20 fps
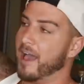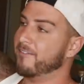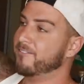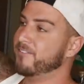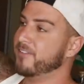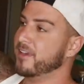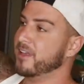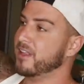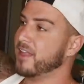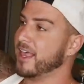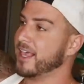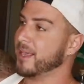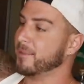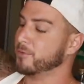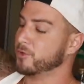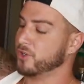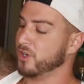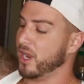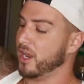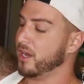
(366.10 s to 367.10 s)
I feel like I'm
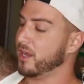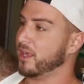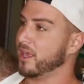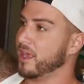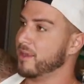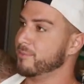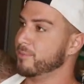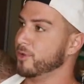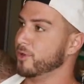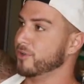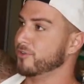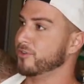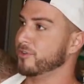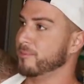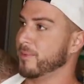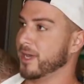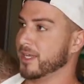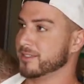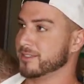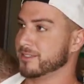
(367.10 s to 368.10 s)
creating a beautiful
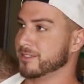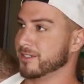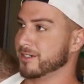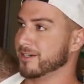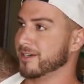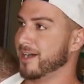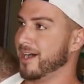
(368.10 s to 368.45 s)
monster.